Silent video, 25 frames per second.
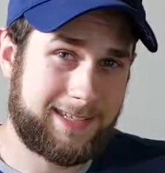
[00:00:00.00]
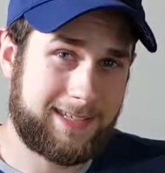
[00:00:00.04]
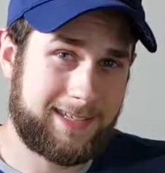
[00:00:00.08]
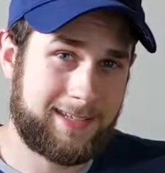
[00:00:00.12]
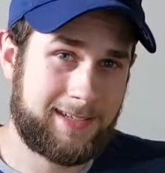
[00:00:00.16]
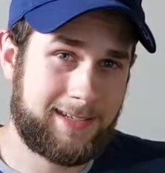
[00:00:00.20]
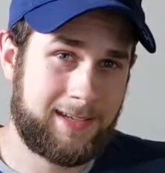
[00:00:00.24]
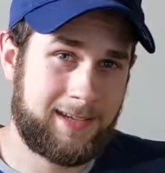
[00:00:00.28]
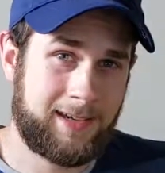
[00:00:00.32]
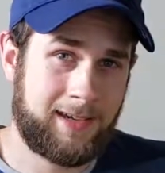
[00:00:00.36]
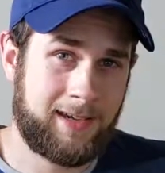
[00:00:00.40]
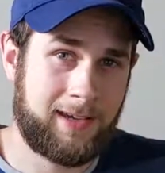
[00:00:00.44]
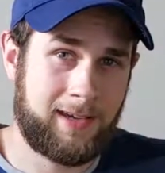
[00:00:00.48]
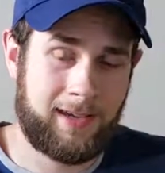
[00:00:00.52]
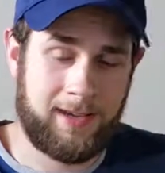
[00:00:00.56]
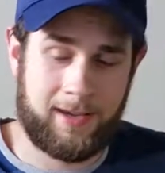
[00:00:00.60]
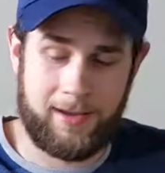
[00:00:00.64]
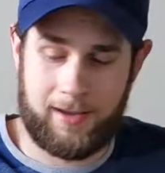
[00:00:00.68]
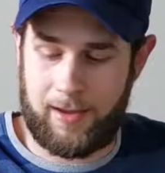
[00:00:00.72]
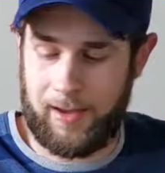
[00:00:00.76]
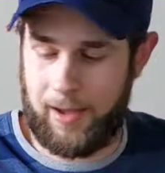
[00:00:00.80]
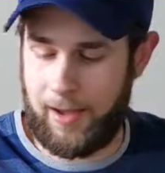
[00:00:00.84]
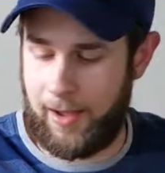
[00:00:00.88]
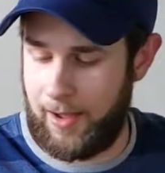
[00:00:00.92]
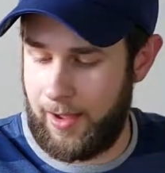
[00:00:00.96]

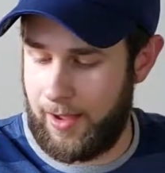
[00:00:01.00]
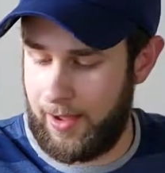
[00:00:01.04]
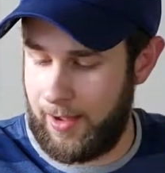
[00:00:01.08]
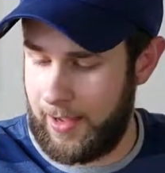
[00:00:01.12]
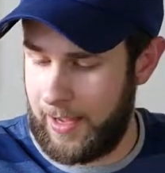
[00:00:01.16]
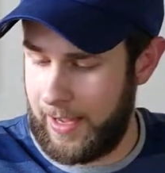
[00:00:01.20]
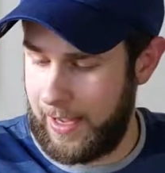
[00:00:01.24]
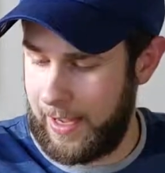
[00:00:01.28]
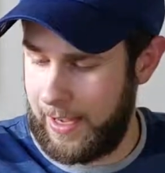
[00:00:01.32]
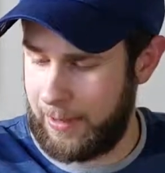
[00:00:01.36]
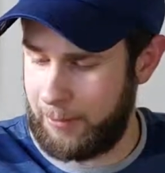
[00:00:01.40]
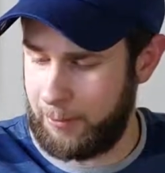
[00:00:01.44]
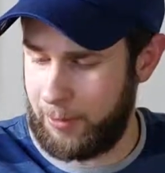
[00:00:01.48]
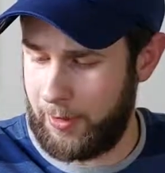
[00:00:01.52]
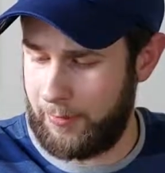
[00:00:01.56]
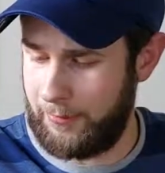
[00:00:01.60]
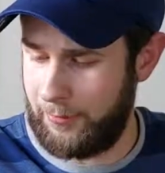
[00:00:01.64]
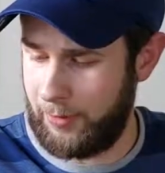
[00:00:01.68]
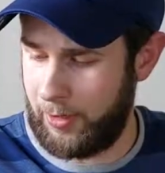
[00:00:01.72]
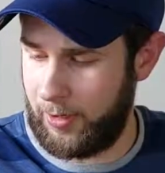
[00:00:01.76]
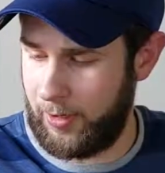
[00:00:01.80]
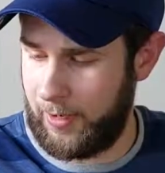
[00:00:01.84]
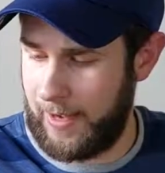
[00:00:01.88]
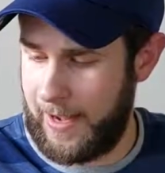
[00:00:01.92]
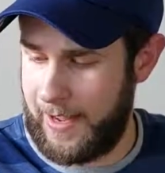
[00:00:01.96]
However, at
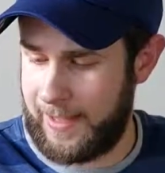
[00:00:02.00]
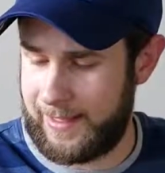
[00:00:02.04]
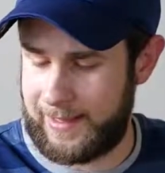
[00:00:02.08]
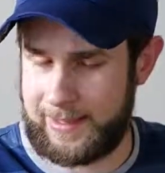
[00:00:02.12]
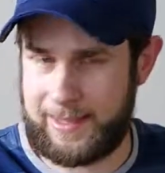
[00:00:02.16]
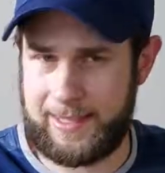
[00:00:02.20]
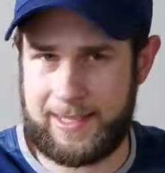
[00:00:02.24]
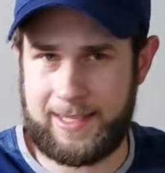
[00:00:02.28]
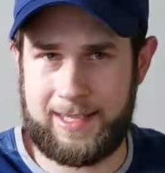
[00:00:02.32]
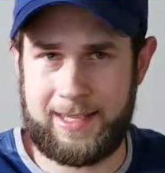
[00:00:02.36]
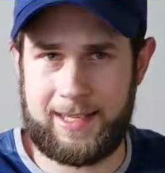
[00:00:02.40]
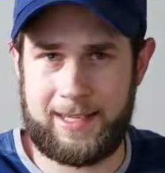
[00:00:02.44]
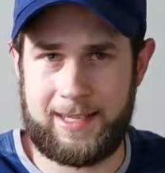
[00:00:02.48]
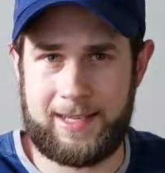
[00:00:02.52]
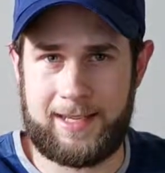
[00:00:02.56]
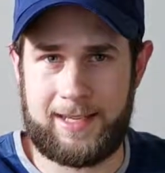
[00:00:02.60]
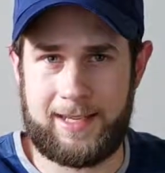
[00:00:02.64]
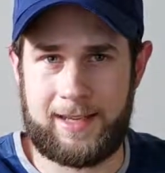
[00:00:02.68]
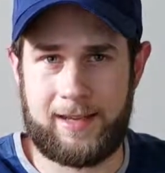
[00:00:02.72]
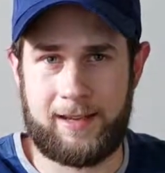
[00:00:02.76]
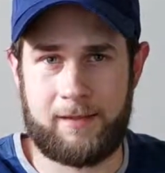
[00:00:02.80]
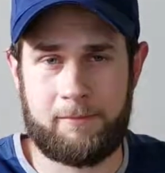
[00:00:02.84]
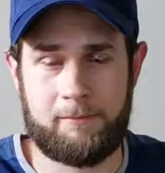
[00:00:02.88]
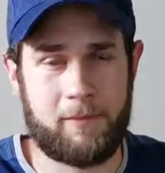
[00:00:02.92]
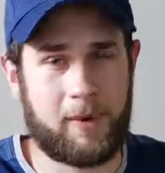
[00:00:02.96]
the
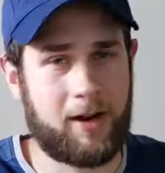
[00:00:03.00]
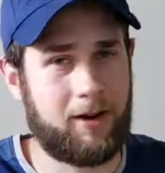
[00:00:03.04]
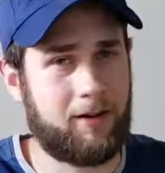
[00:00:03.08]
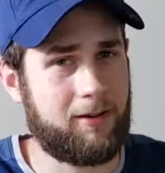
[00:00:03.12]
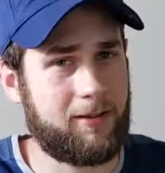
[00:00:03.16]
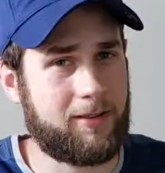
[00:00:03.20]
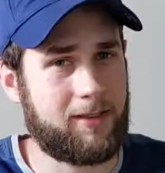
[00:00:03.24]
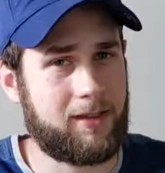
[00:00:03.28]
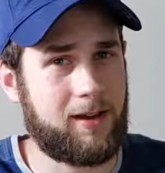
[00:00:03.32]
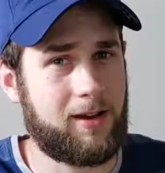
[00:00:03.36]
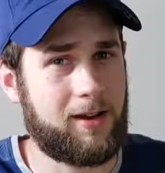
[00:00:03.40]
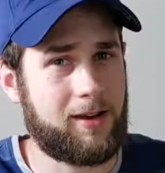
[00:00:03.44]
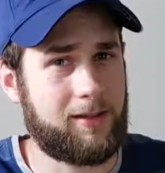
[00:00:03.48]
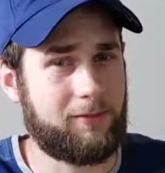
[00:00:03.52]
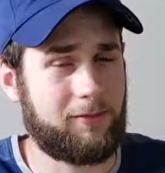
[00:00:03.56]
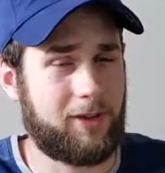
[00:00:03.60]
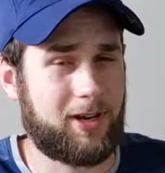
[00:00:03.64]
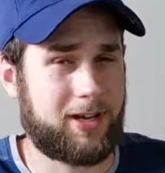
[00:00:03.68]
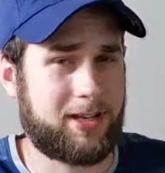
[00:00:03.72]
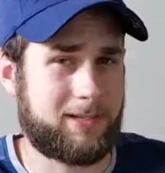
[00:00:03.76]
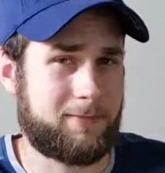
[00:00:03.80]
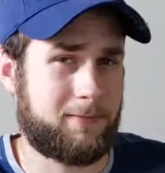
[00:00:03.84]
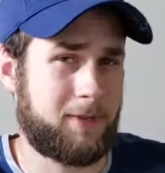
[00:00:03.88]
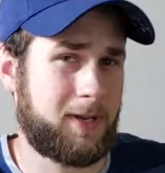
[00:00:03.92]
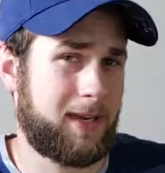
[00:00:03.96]
marathon race
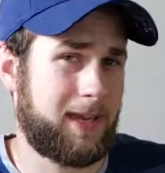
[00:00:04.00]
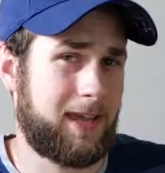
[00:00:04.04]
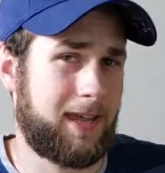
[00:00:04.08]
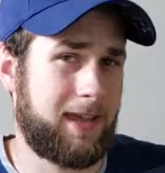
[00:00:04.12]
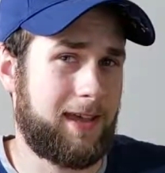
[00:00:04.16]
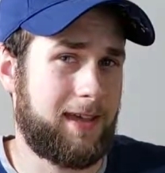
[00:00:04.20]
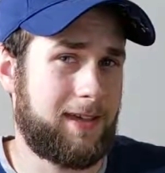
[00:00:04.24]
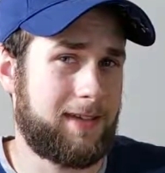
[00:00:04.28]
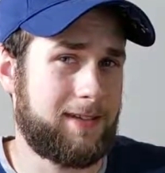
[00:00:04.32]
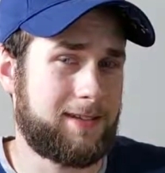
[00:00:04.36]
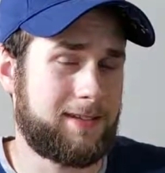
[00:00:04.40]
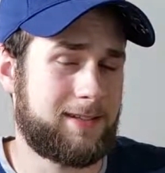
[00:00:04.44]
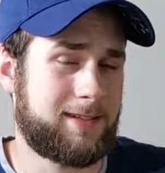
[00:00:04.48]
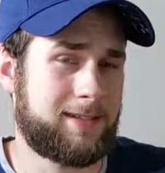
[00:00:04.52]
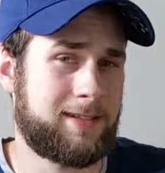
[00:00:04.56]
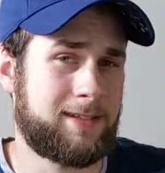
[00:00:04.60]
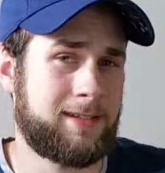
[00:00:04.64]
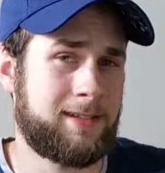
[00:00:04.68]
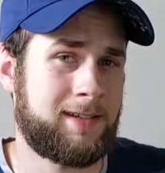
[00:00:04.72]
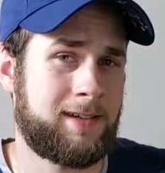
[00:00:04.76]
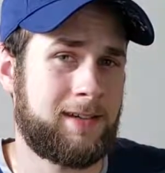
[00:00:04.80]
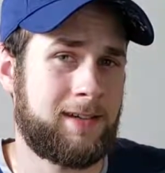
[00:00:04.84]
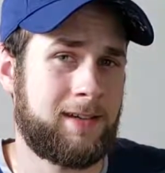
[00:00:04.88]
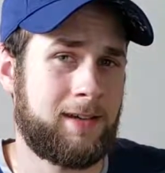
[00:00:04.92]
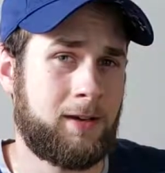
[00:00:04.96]
weekend, which
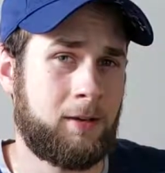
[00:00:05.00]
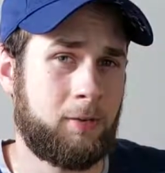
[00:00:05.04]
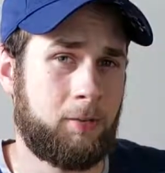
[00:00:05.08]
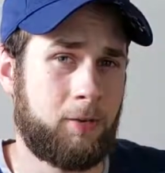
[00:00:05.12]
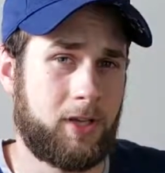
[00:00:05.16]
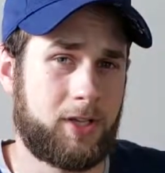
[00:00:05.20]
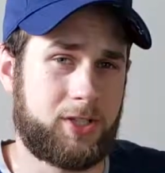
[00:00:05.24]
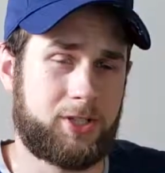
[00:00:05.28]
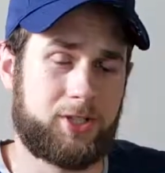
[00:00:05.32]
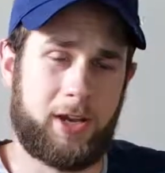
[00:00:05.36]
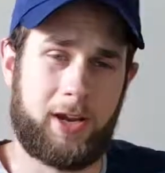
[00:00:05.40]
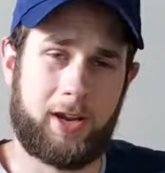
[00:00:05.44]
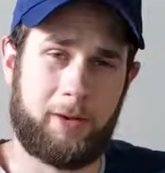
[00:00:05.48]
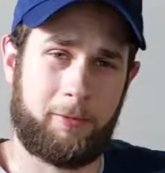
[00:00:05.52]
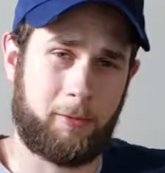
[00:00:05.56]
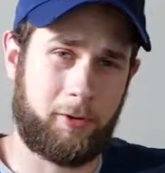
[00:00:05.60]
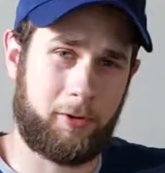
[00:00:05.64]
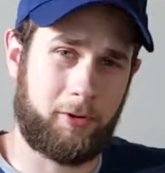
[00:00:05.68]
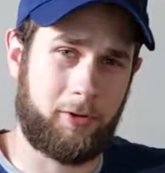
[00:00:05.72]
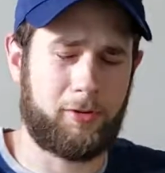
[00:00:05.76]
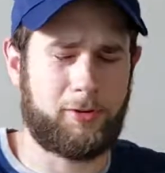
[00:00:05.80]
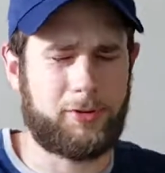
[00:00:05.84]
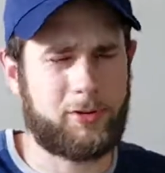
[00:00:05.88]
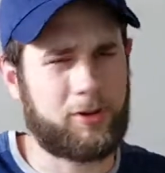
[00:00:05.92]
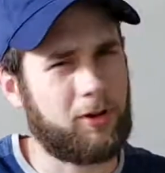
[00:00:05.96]
I will talk about
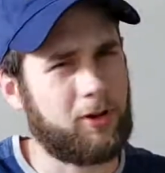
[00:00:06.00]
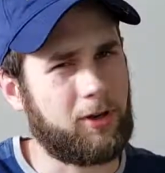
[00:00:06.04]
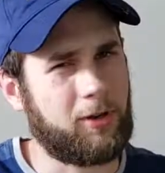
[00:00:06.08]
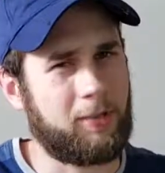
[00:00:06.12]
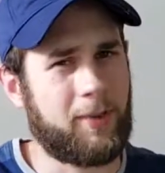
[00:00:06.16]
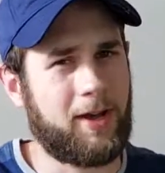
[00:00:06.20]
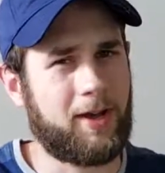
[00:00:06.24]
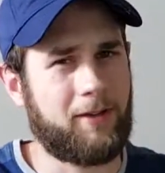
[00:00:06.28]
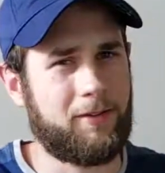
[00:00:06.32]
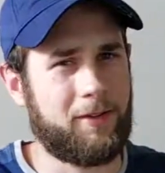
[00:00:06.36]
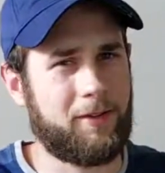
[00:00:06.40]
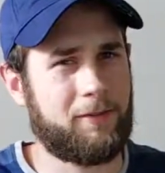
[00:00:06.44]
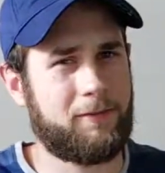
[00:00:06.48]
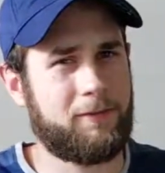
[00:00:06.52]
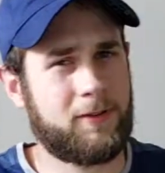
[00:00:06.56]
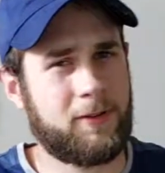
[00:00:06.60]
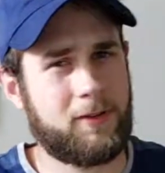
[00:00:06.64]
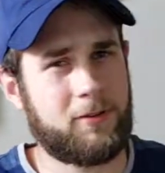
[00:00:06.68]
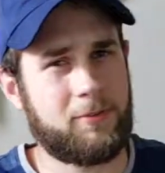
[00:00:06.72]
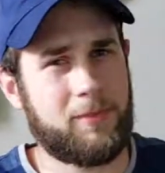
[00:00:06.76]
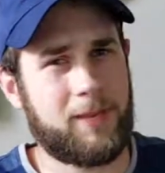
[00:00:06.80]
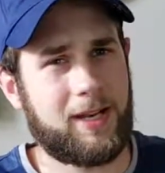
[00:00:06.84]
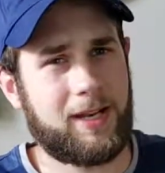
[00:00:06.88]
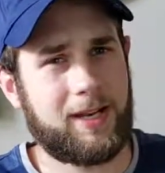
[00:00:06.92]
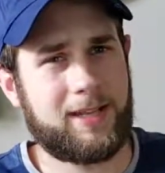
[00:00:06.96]
in a few minutes,
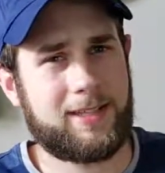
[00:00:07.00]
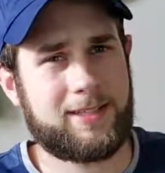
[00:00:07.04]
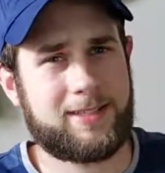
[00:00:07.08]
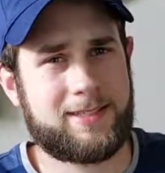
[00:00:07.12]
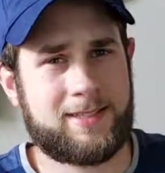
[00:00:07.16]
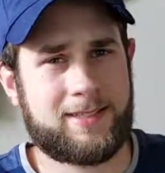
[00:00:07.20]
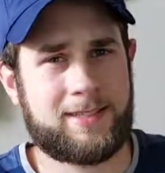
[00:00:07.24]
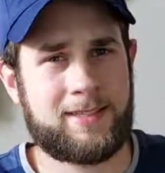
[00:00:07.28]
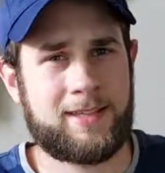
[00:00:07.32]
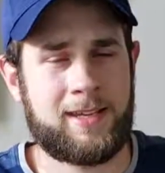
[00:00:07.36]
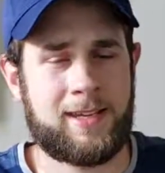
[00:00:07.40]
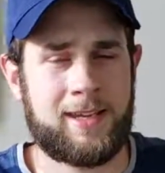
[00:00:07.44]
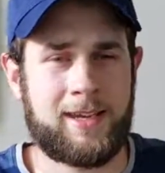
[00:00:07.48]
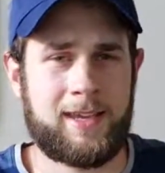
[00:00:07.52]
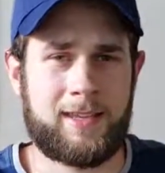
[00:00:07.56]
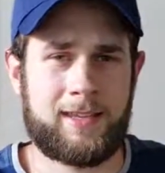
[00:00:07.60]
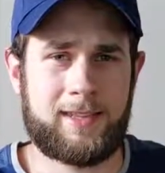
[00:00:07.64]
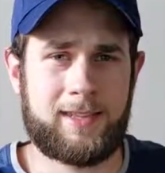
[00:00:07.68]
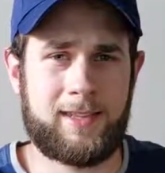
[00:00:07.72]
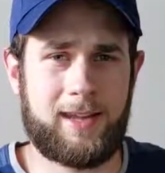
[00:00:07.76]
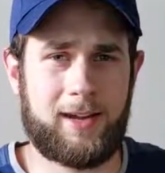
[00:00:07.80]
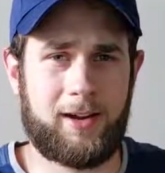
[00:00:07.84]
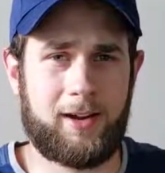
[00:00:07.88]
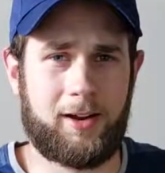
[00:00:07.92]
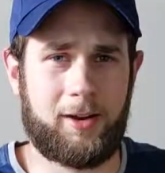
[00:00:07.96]
there
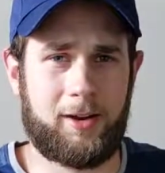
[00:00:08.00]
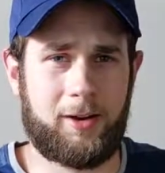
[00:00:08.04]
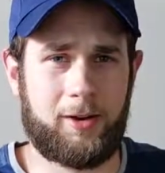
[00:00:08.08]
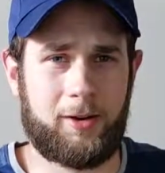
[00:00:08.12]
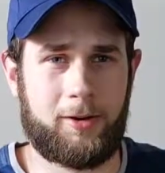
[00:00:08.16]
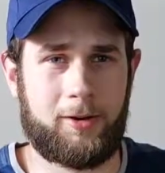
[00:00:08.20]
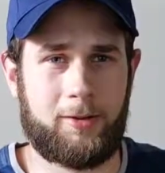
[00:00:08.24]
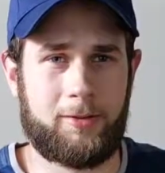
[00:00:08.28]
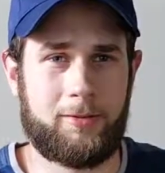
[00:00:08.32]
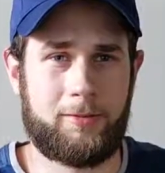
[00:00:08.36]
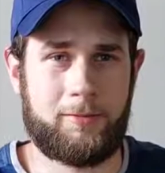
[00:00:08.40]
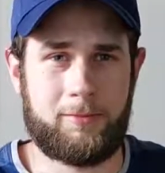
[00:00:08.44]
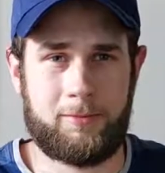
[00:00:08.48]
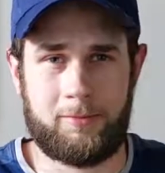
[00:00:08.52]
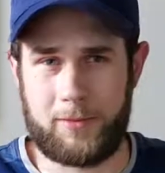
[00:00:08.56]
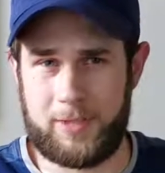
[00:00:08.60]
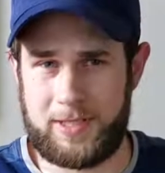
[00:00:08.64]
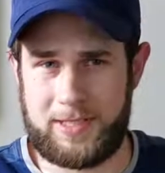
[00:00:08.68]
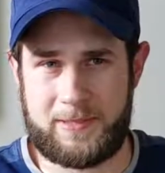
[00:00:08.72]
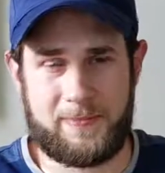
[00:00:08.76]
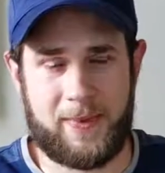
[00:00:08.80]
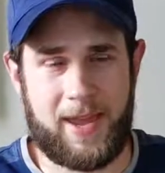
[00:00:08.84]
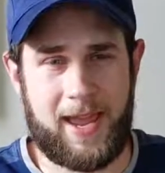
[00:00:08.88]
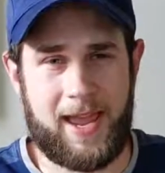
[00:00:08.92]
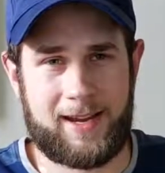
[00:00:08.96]
was back
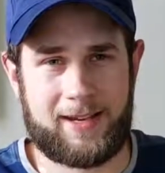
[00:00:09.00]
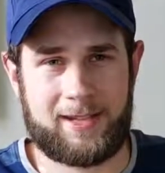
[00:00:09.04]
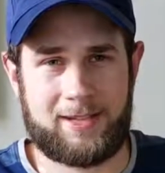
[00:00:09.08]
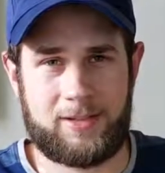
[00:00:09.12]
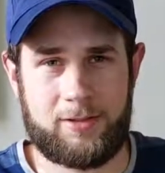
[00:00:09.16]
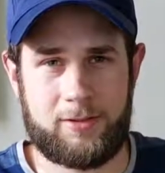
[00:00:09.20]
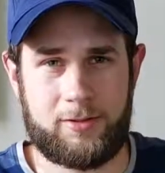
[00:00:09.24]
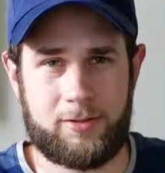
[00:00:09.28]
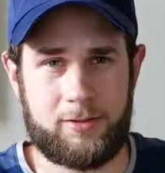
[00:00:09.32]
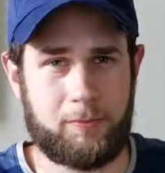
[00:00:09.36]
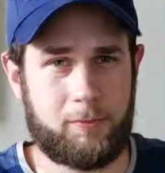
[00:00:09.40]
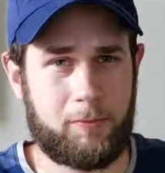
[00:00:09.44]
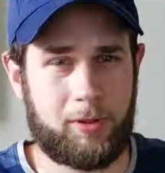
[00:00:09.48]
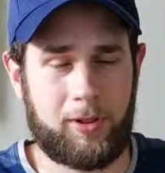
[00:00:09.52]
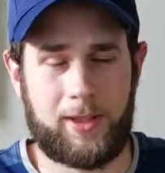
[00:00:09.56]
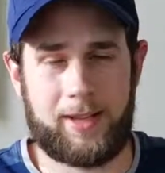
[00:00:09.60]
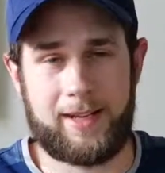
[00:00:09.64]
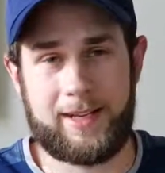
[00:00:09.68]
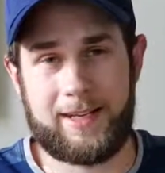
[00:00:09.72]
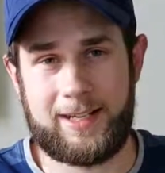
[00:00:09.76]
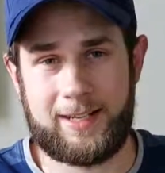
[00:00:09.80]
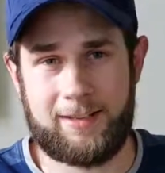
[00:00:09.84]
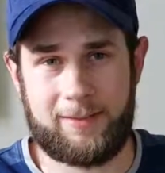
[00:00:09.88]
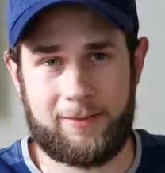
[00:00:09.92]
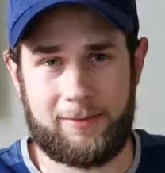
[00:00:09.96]
to plenty of
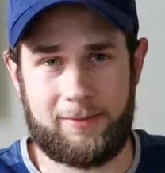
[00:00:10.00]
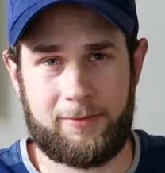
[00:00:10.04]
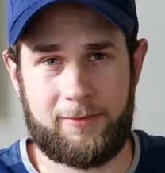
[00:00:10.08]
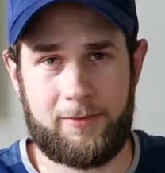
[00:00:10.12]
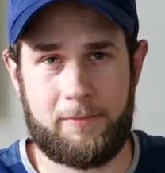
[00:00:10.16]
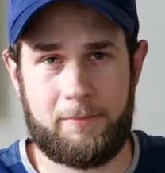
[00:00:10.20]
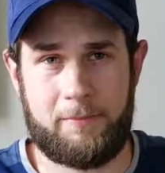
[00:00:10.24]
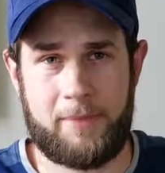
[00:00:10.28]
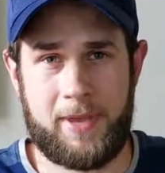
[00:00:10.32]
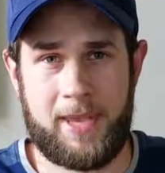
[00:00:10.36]
pins.